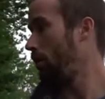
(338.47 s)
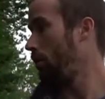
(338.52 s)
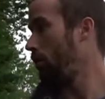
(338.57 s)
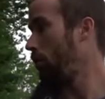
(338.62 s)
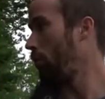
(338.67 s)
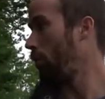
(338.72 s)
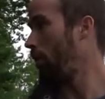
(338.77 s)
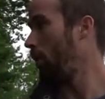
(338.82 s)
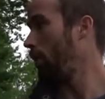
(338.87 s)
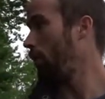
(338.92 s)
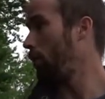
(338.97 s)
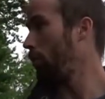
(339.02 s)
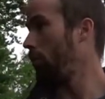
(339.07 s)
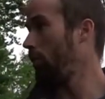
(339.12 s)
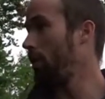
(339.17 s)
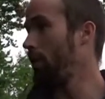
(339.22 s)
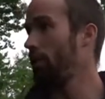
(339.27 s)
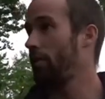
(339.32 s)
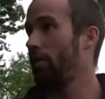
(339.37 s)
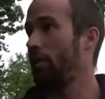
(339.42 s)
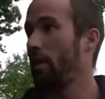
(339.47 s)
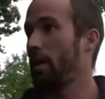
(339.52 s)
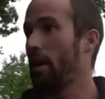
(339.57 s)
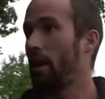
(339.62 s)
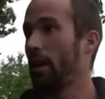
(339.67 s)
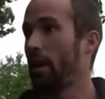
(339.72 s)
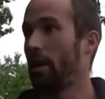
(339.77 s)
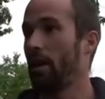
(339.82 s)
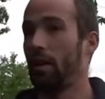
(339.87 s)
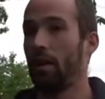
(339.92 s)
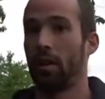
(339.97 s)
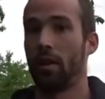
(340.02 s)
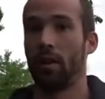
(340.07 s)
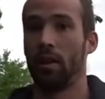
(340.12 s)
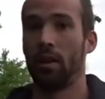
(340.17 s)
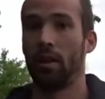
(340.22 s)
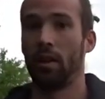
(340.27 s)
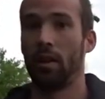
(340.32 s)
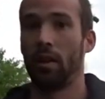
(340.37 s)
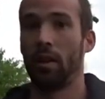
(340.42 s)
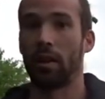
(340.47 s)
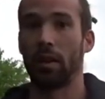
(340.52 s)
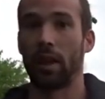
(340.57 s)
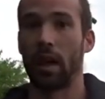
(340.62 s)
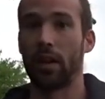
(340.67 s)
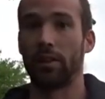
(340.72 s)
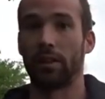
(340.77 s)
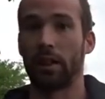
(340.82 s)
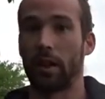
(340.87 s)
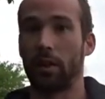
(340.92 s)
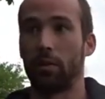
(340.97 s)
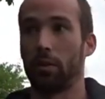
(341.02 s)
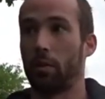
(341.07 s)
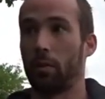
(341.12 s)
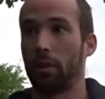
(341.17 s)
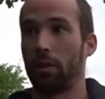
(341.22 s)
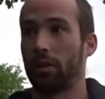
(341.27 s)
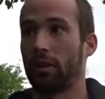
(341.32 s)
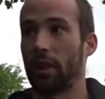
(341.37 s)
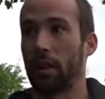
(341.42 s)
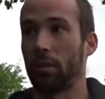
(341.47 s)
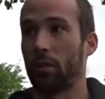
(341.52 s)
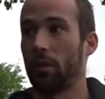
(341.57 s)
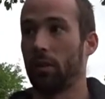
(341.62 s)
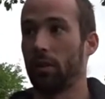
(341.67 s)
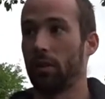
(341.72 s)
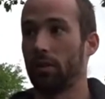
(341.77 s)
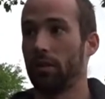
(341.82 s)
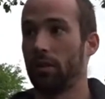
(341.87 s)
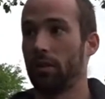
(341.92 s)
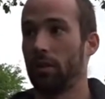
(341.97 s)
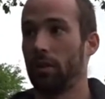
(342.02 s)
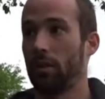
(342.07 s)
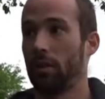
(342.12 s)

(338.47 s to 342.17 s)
What was that? Guys, I don't know what that was.